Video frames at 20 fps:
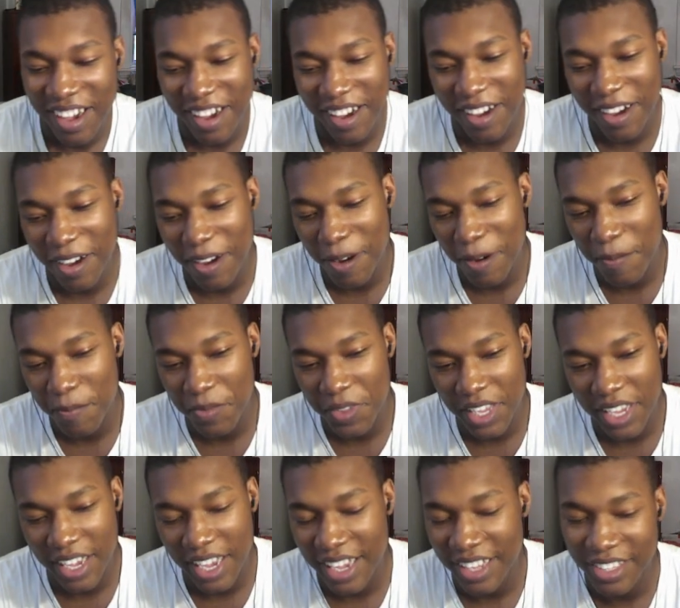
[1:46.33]
Um,
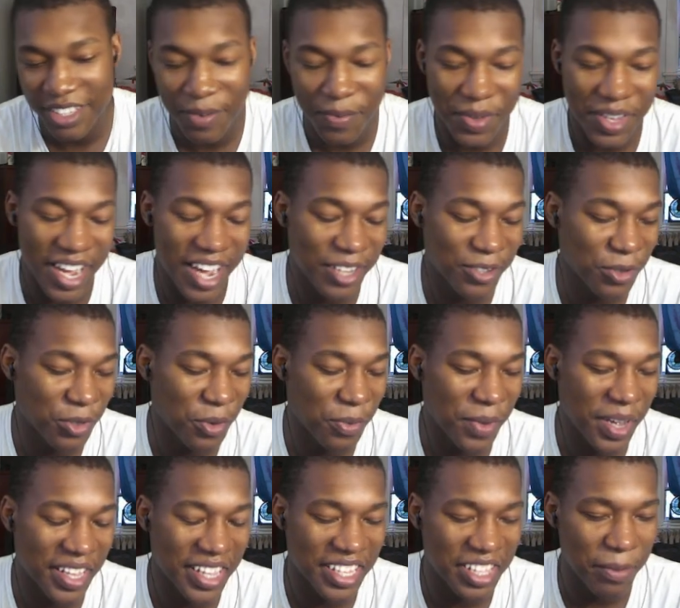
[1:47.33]
and, and, to be honest with you,
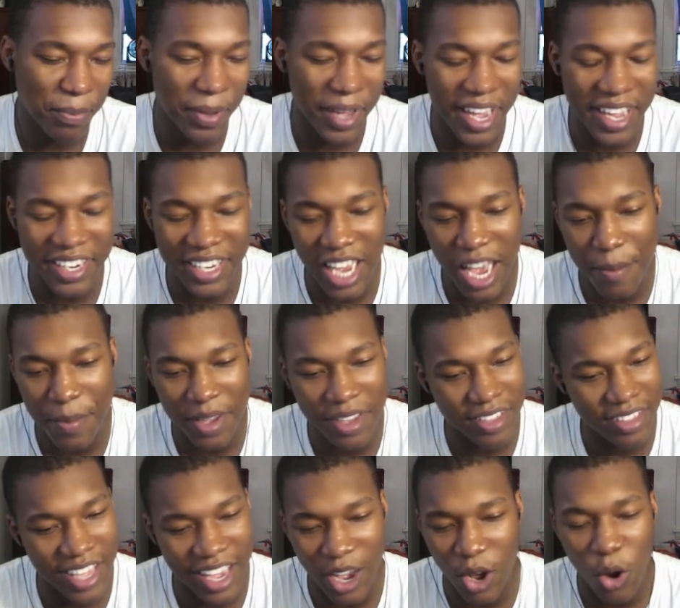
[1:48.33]
man, like the
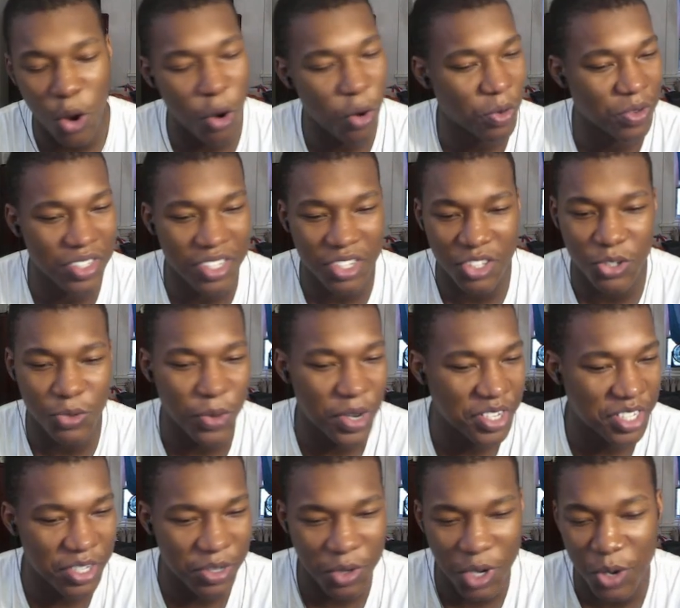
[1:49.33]
pandemic, that whole
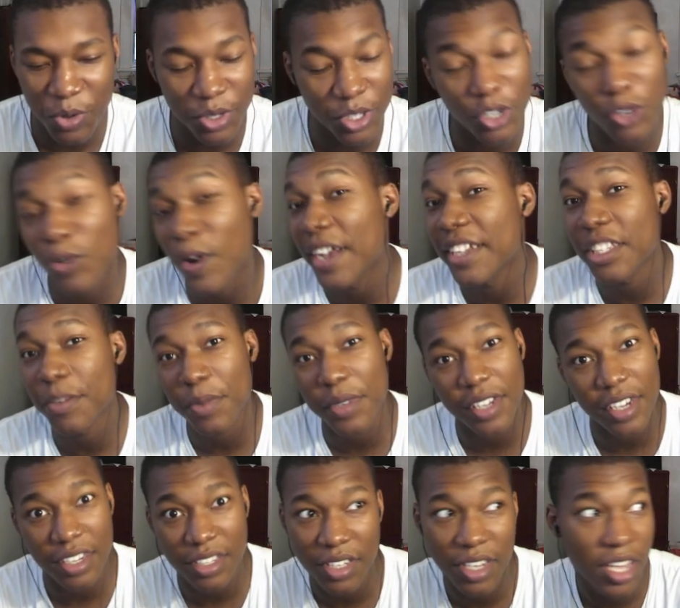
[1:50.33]
situation, it was crazy
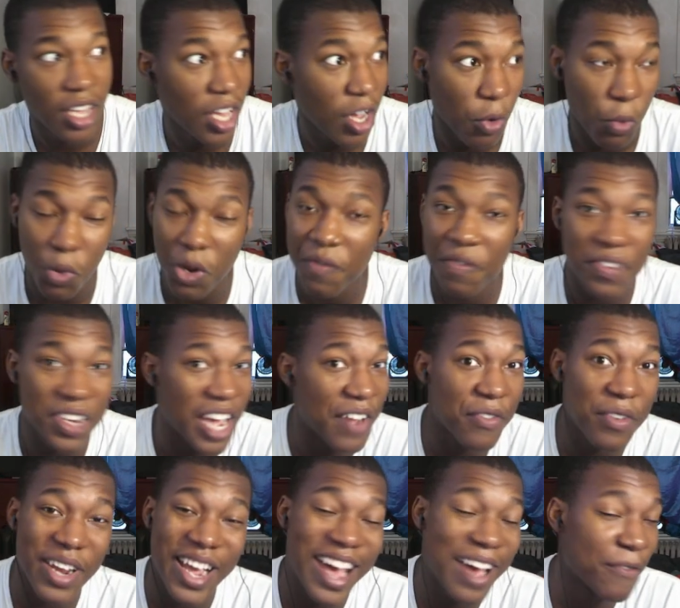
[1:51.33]
because we've
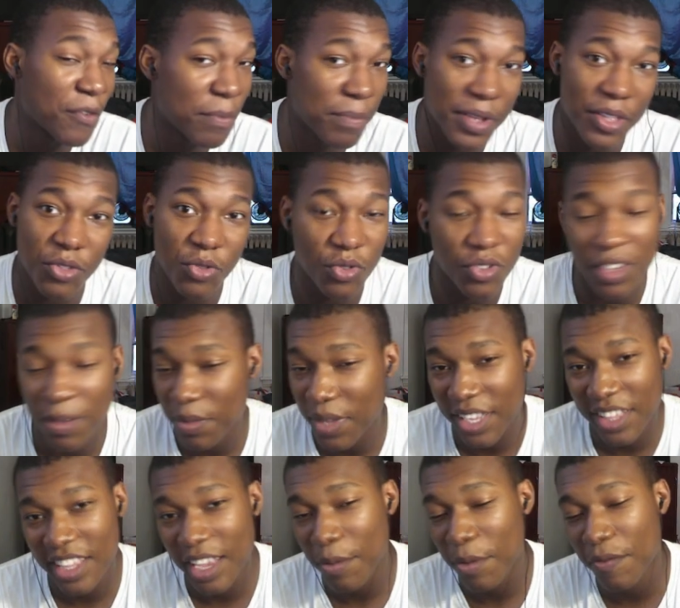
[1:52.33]
never ever been through something
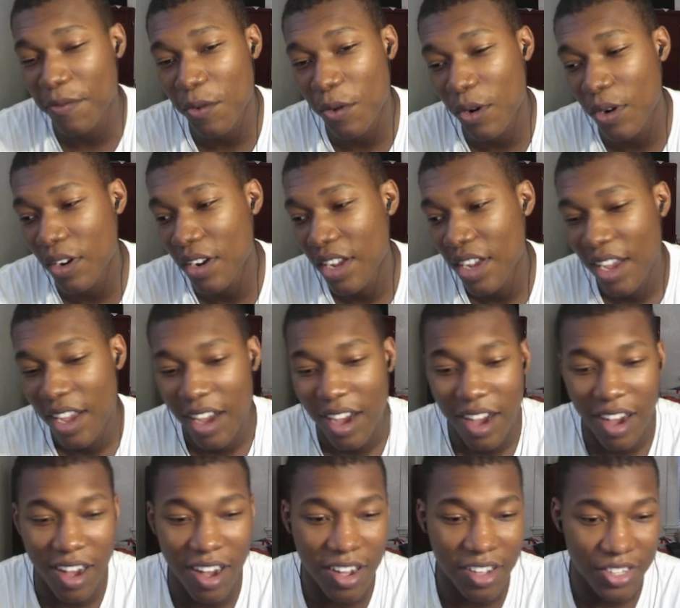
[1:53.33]
like that before.
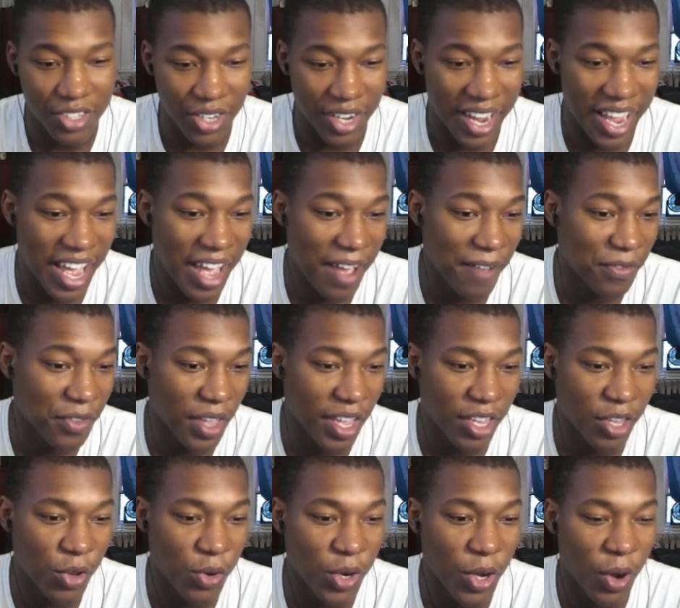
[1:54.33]
Uh, so to have
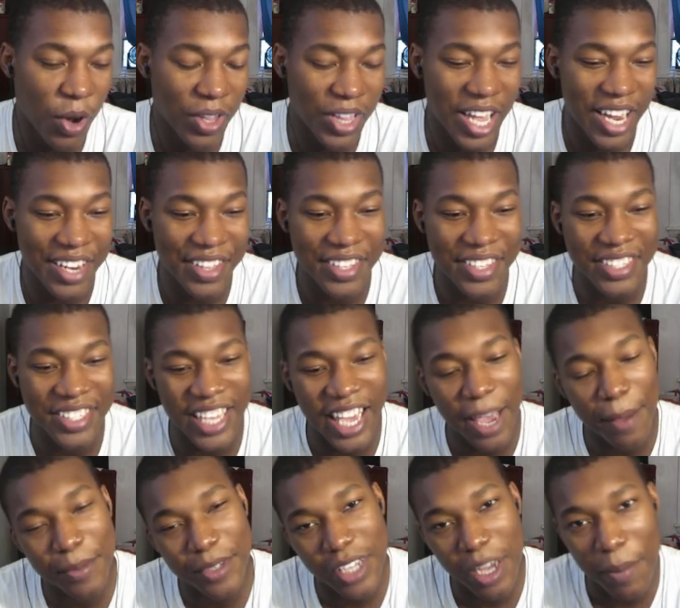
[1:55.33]
like you know a lot of these
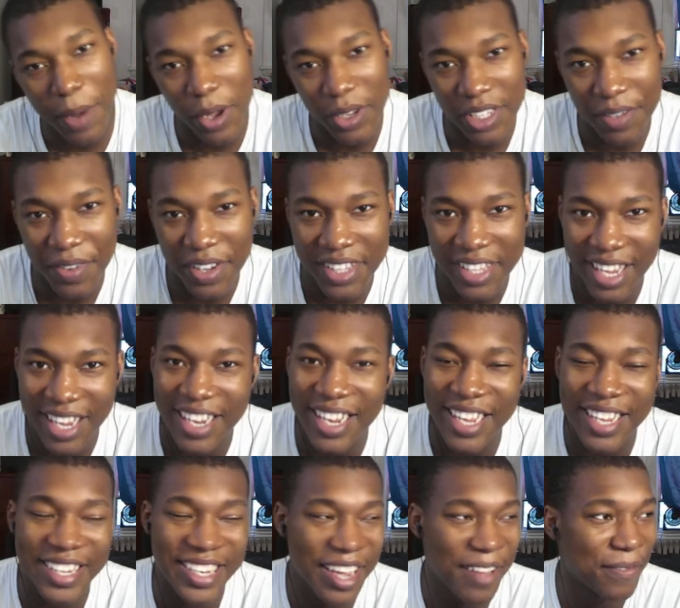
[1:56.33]
games come out and stuff like that,
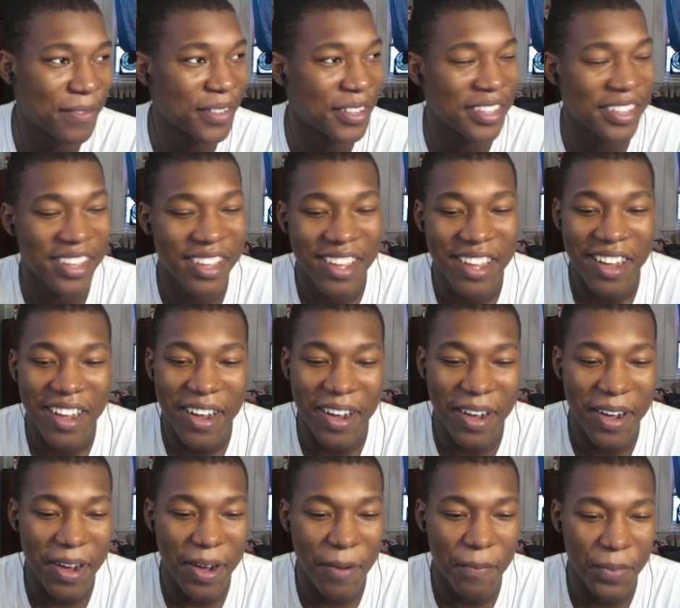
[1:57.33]
it definitely
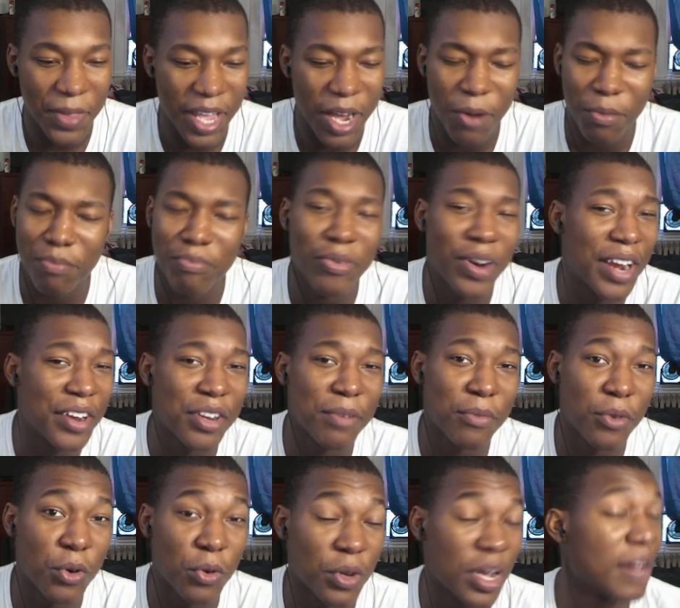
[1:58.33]
um, helped brighten the
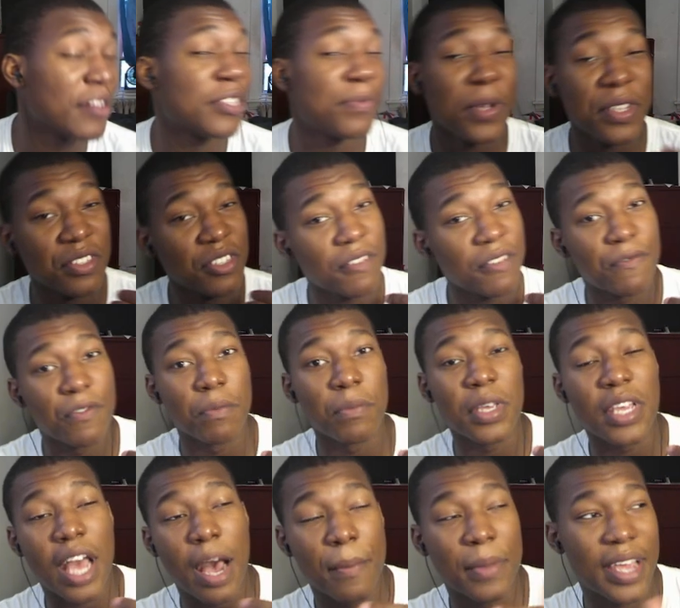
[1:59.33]
mood, especially for
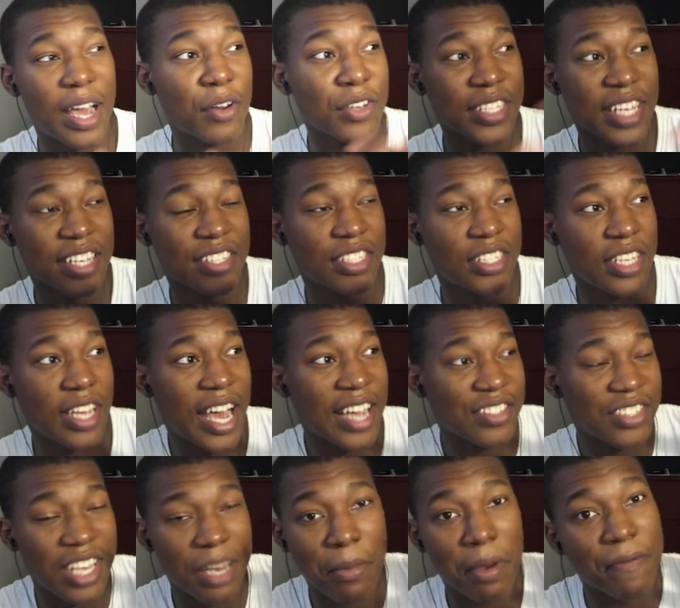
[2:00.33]
me. I mean, I was actually I
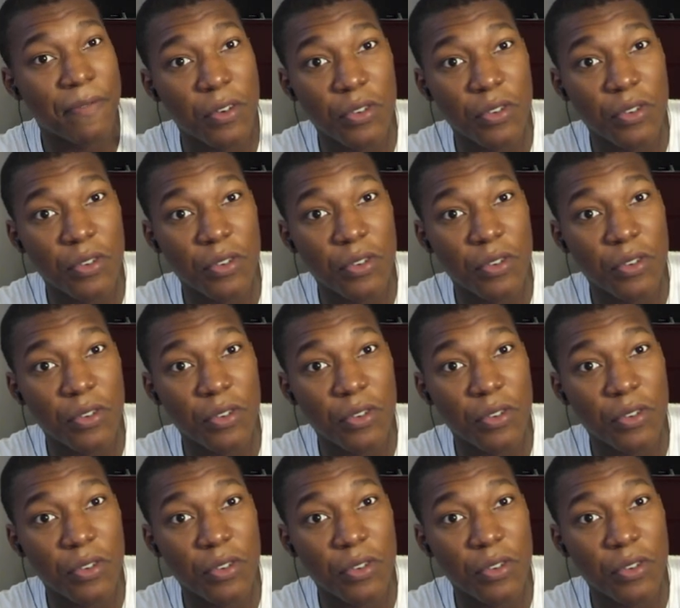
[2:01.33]
actually got my